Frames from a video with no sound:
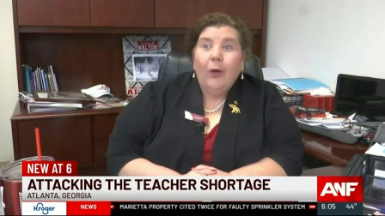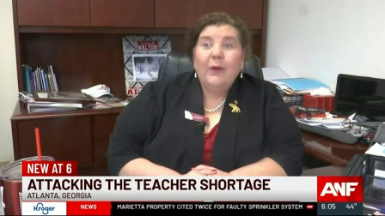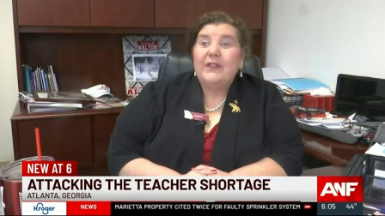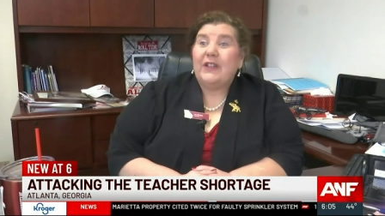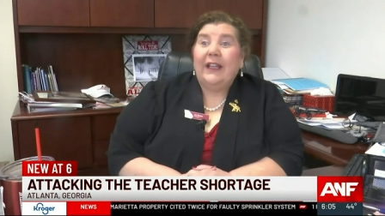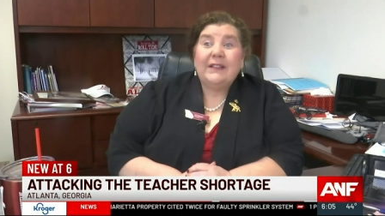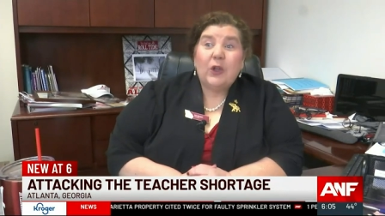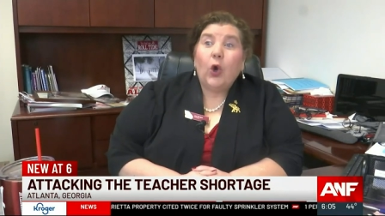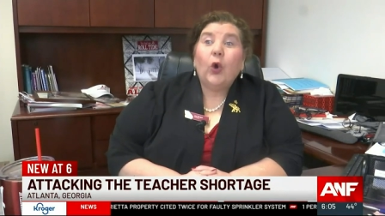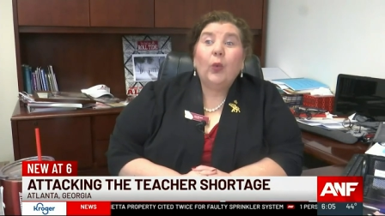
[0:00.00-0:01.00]
which is
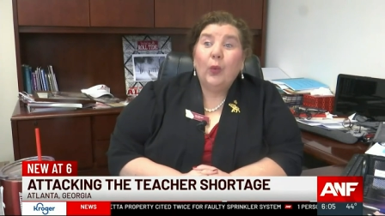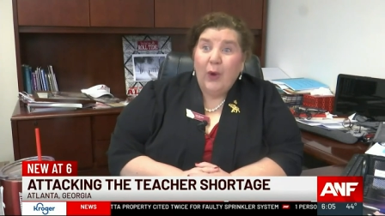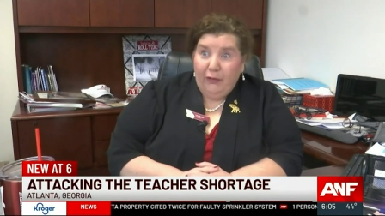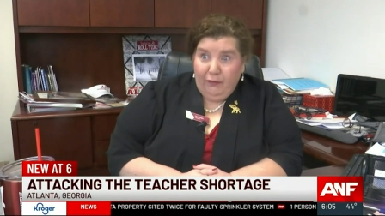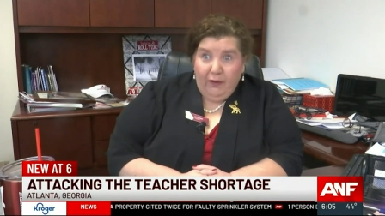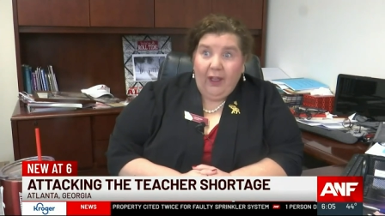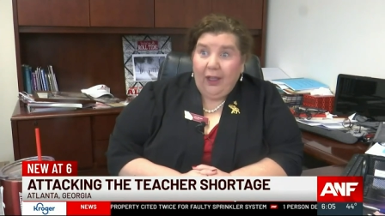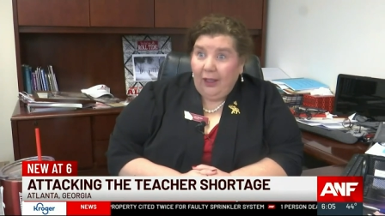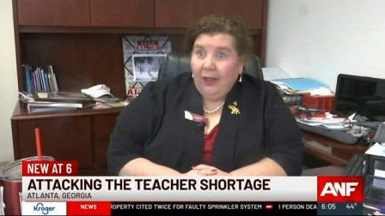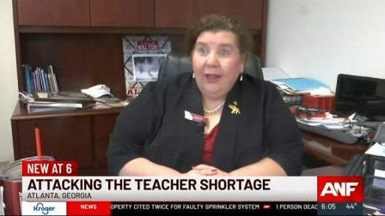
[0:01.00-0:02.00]

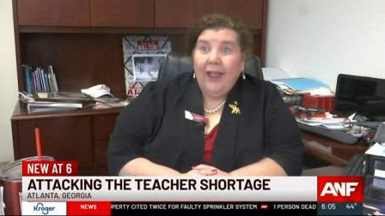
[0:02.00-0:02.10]
horrific.